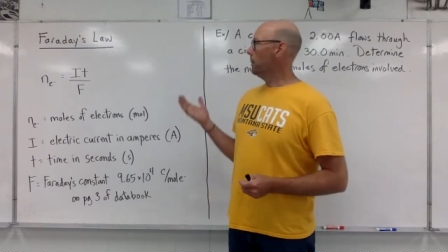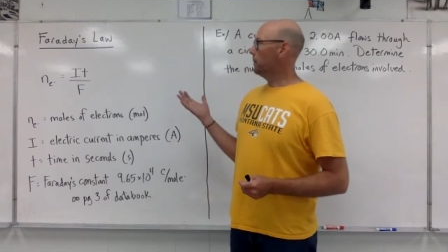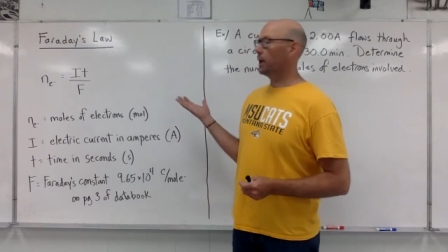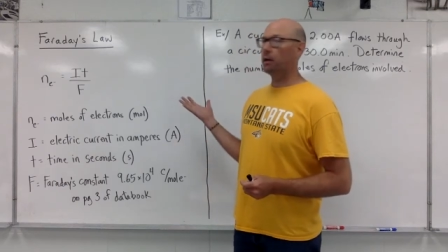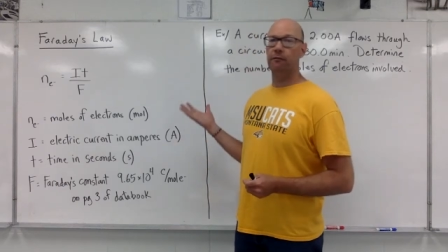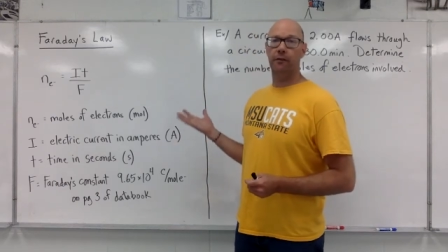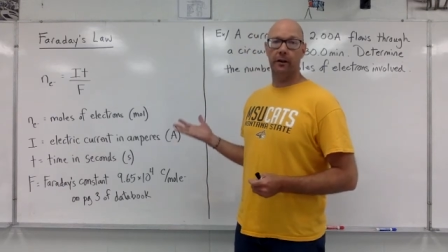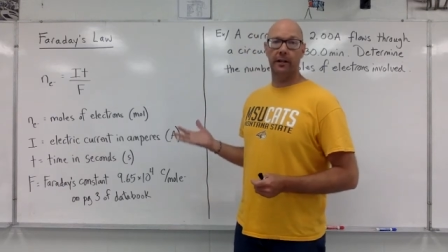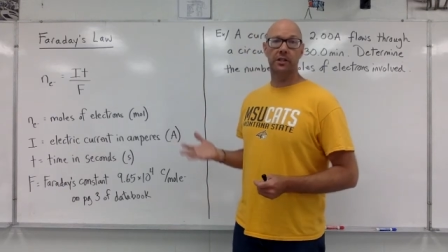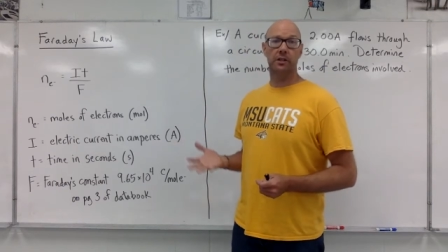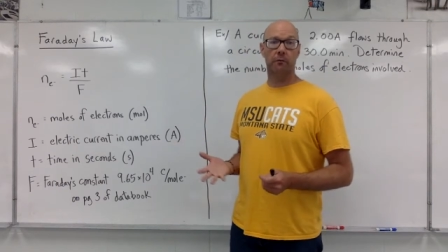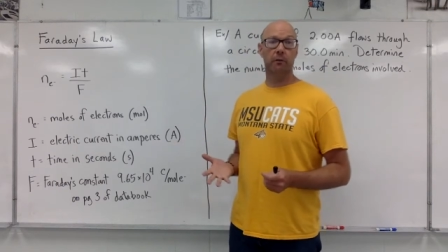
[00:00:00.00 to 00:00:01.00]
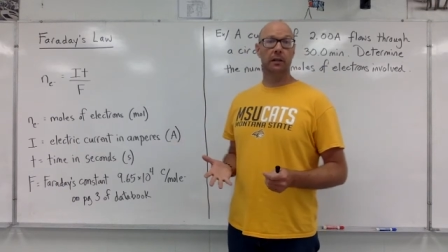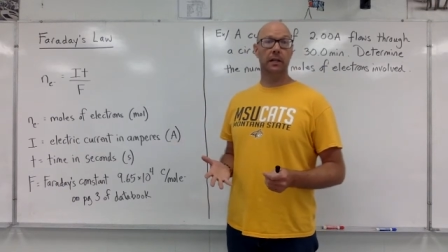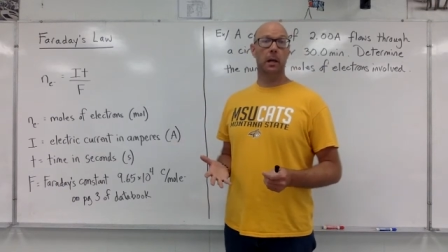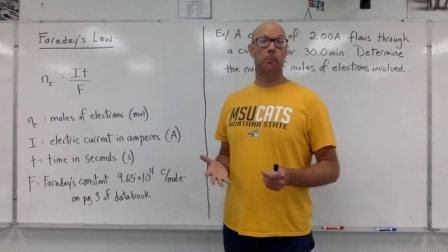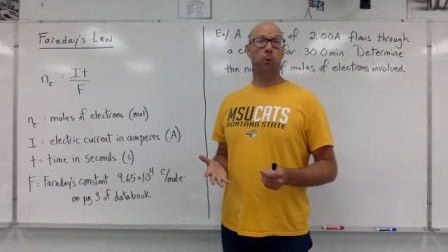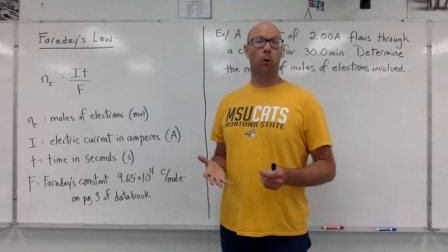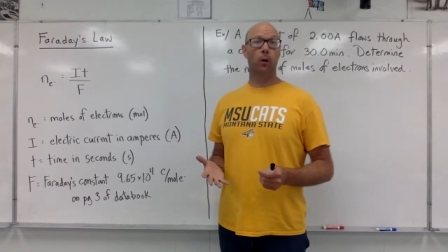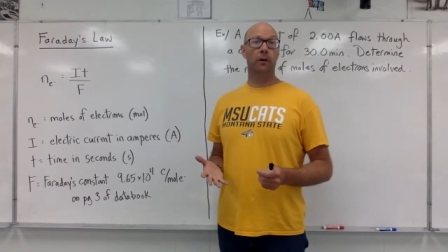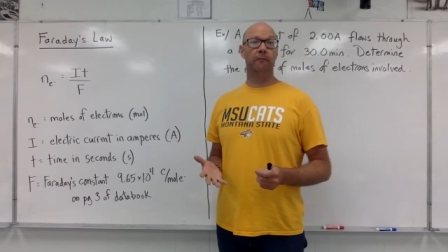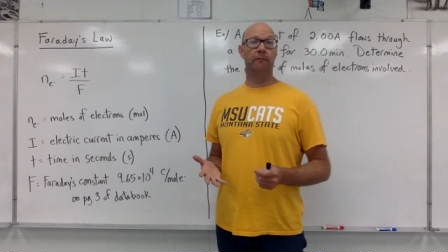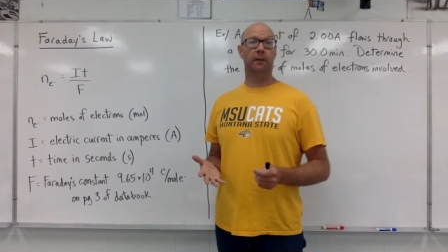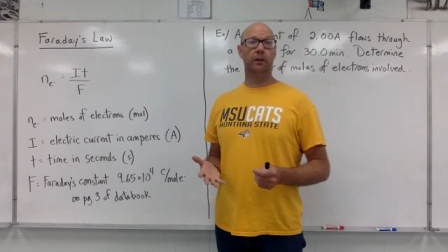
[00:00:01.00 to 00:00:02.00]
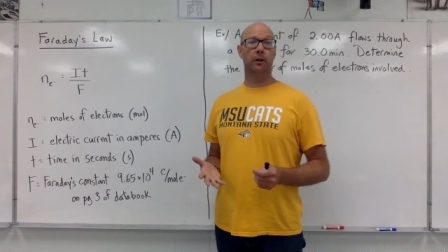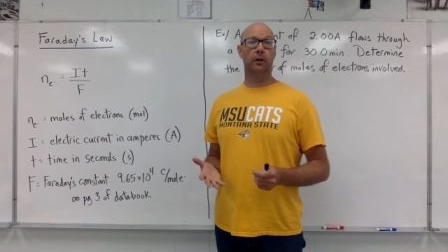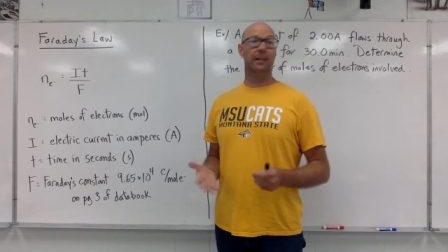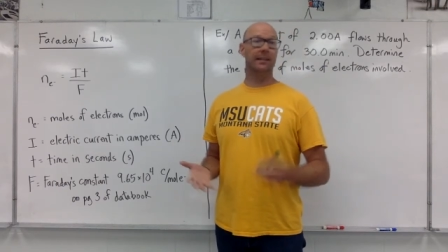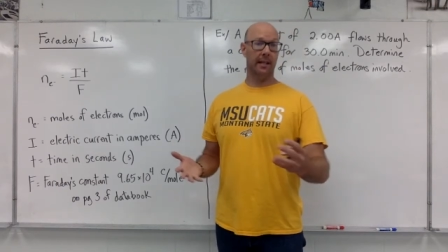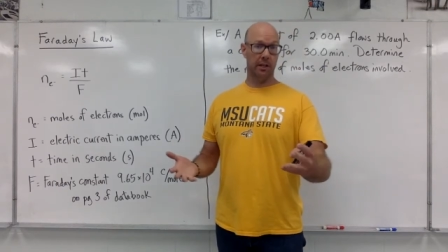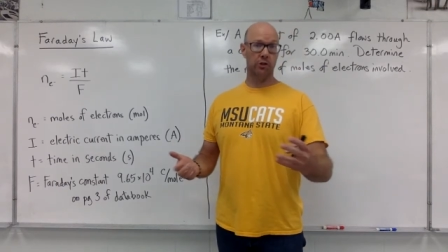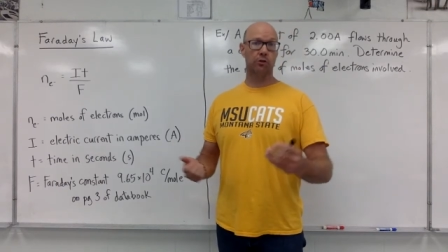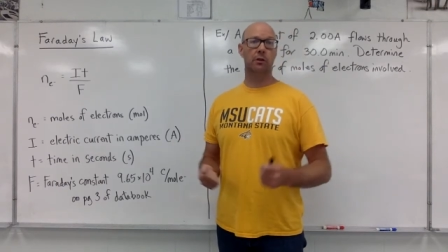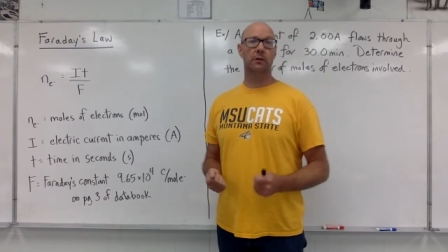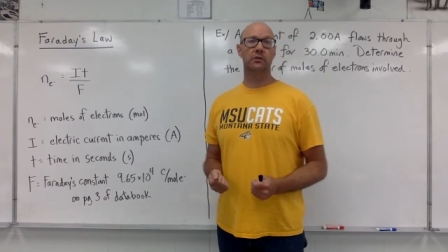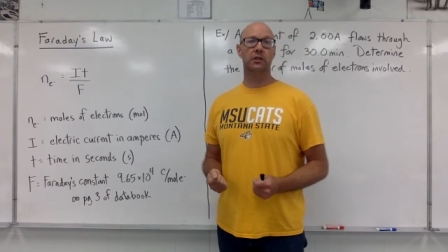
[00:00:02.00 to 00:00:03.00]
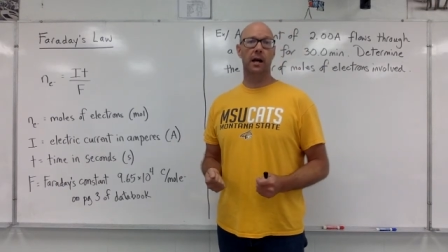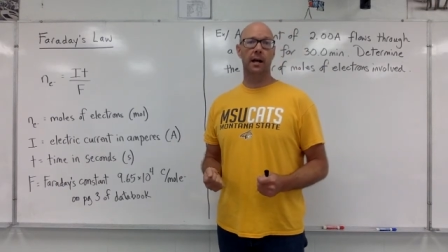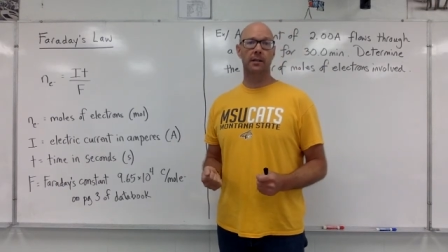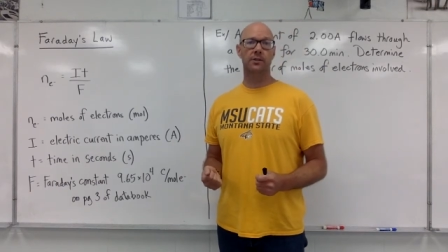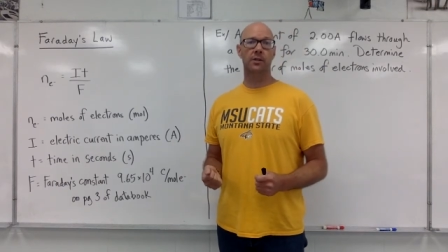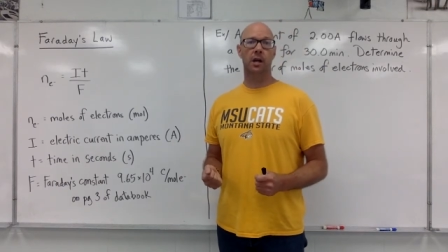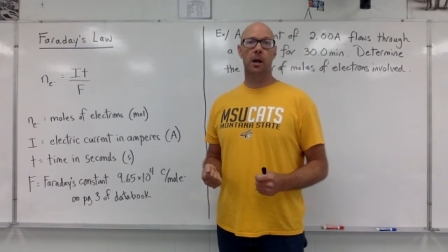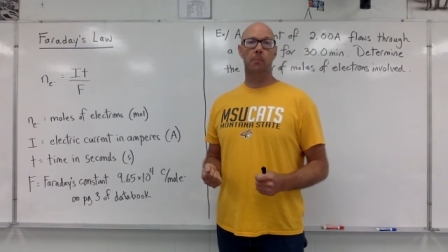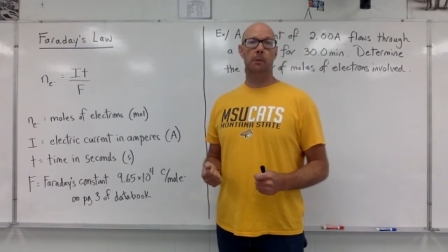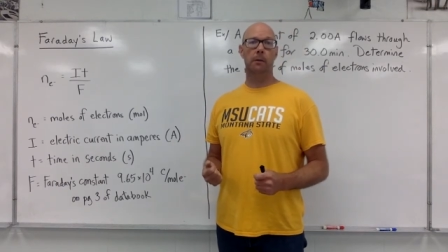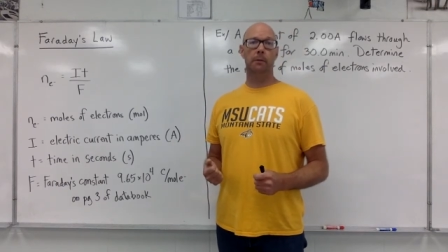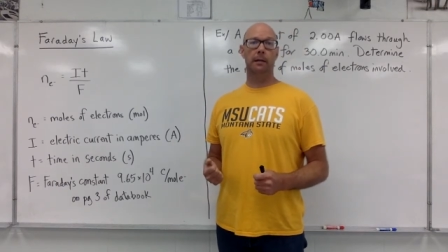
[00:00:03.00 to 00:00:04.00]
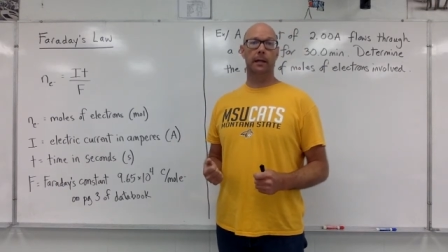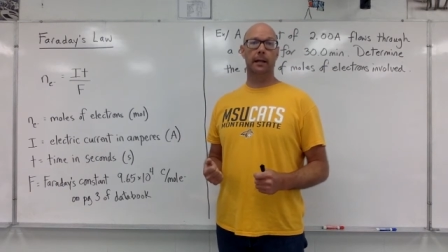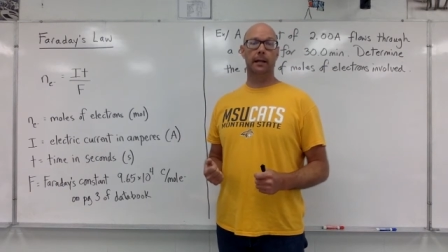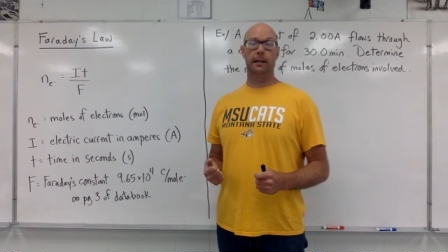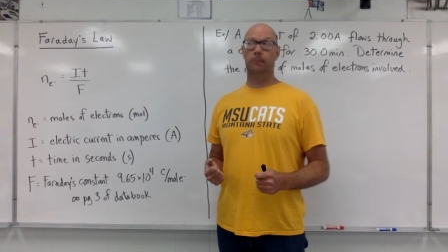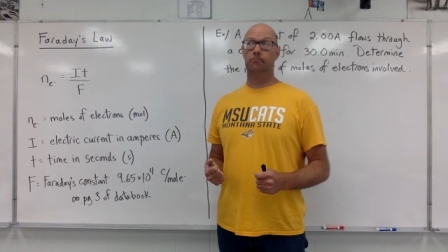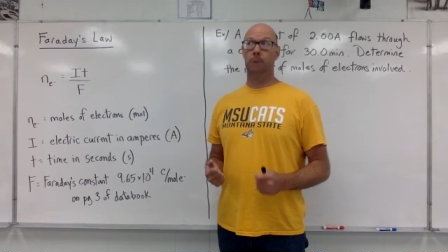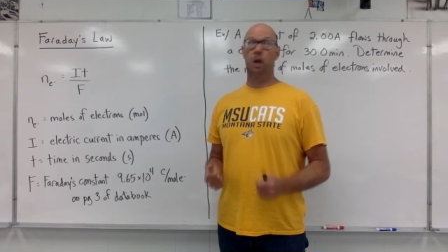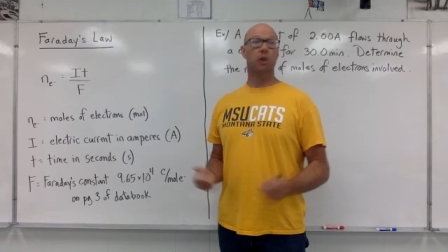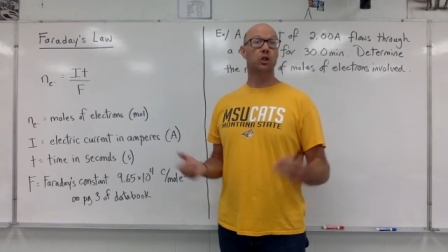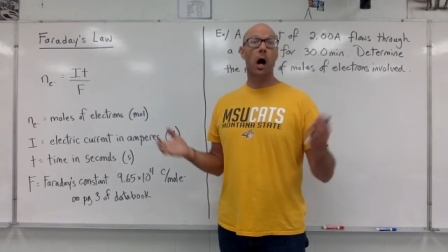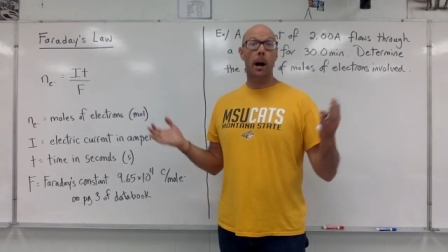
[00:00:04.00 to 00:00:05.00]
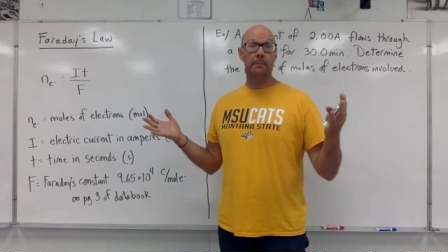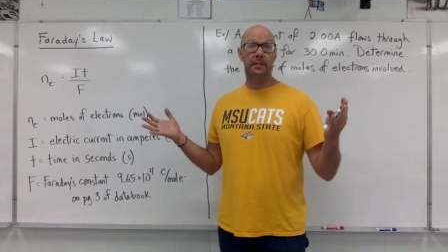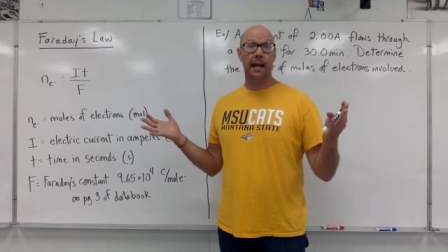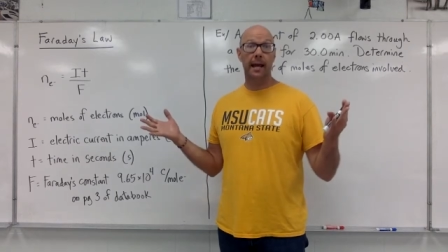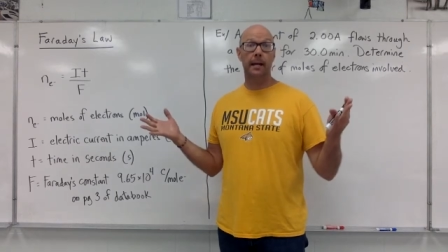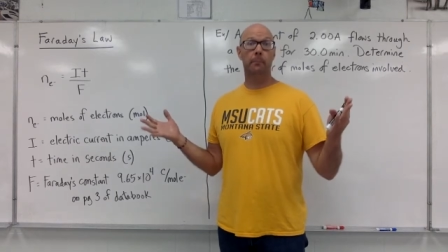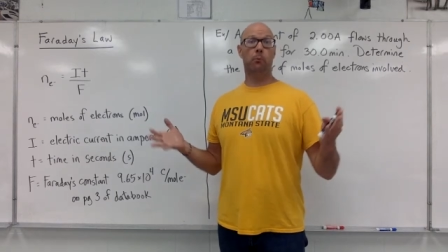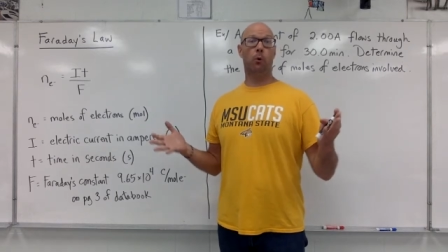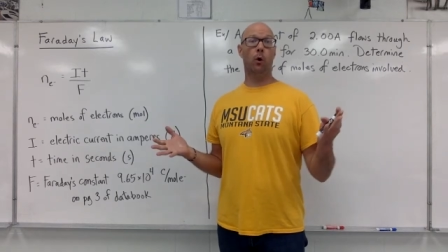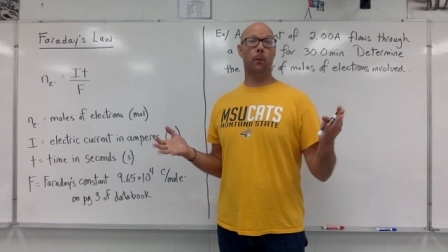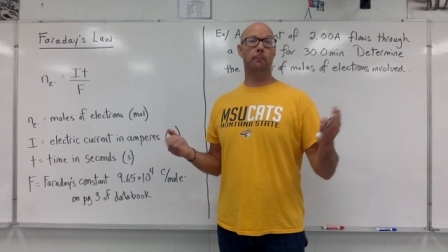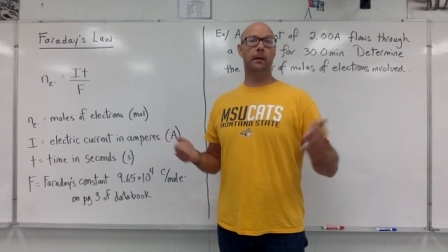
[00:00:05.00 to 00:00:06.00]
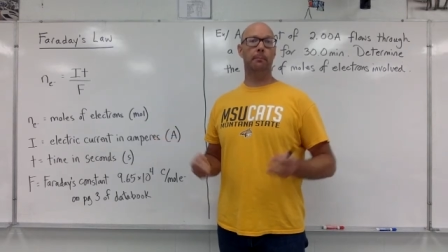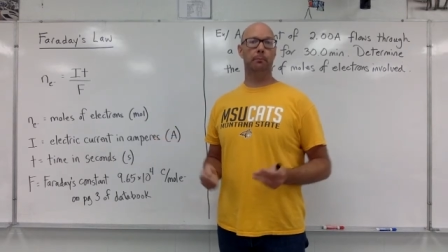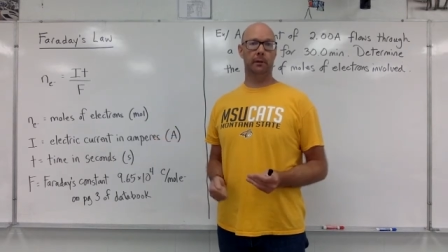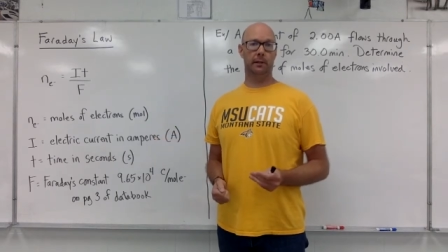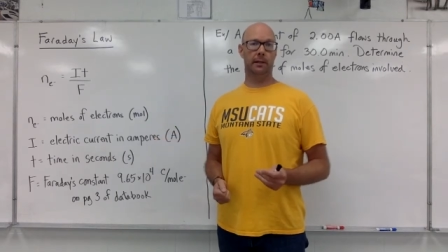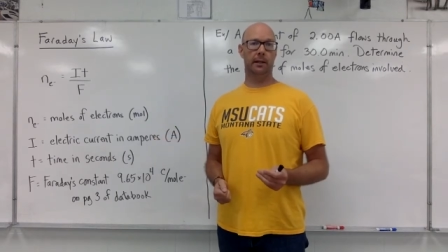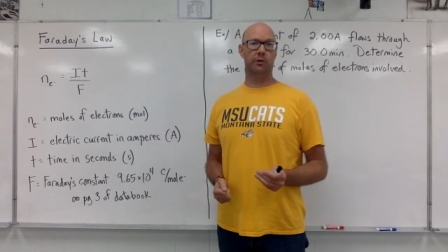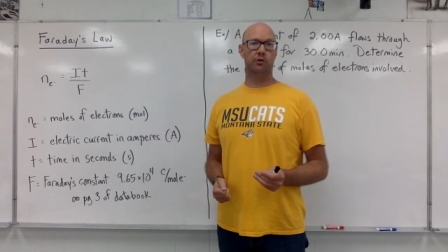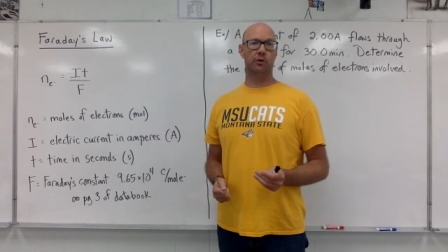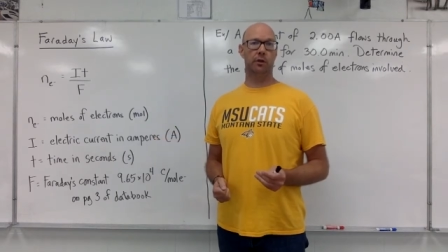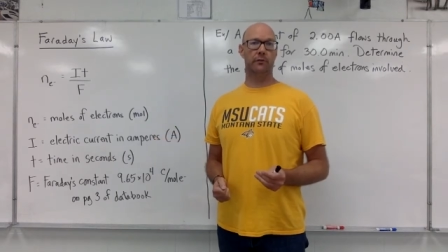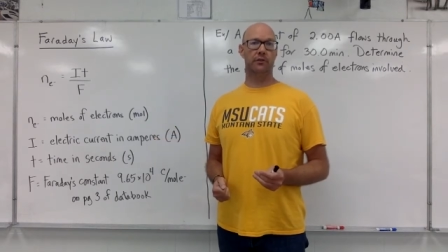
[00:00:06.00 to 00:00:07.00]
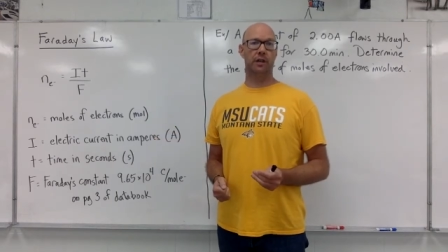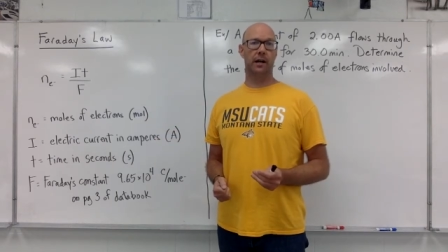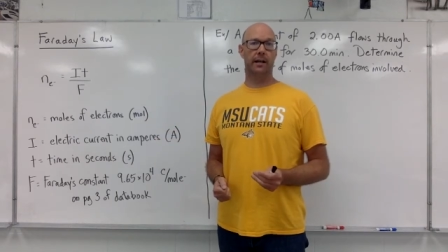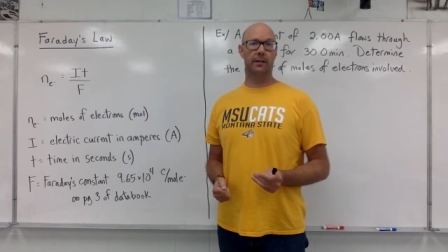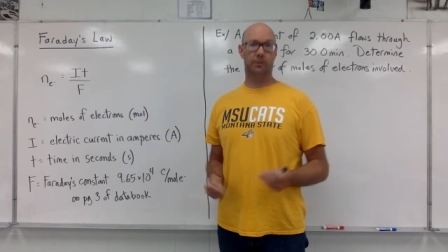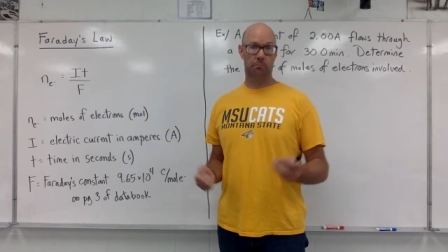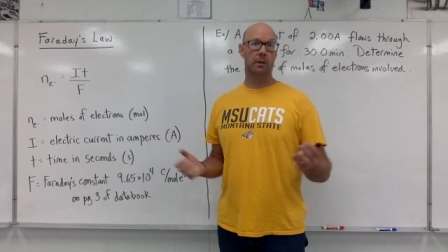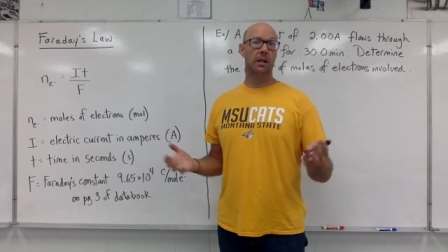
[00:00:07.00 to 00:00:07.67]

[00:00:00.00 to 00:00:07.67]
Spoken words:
Michael Faraday is a really important figure in the history of science, maybe like top 10 important people in the history of science.